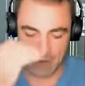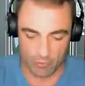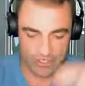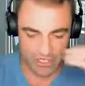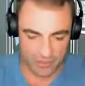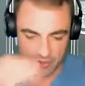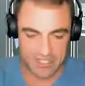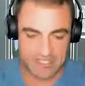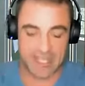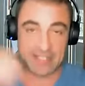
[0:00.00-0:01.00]
I'm working toward
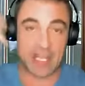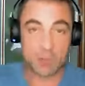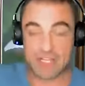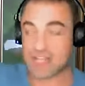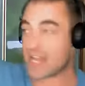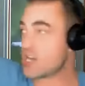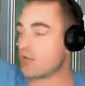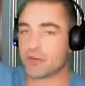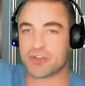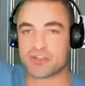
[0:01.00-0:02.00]
these things because I know
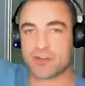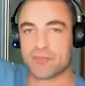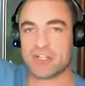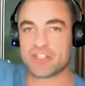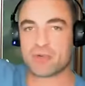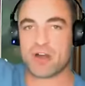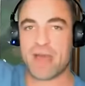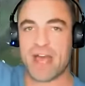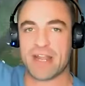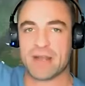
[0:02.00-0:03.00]
they're contributing to where I'm
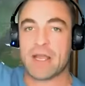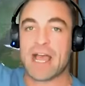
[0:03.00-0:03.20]
headed.